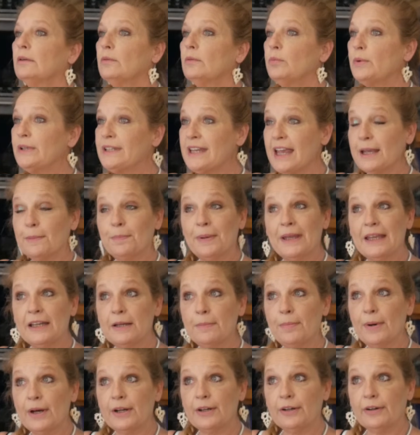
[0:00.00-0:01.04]
We take
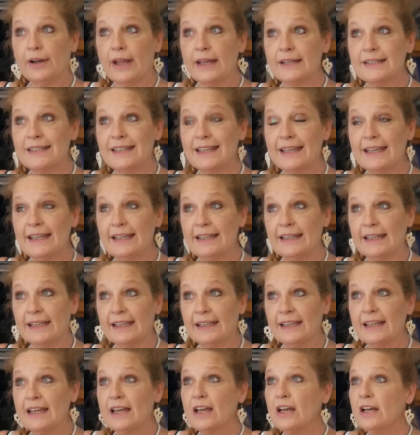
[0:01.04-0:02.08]
peanut butter and
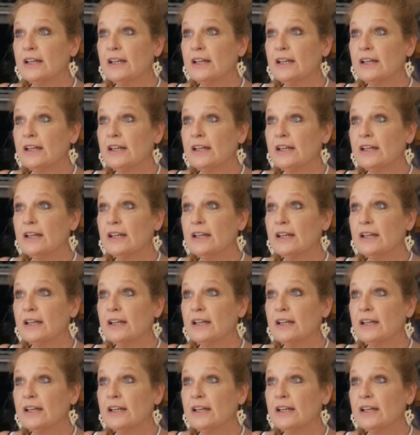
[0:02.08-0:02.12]
tahini.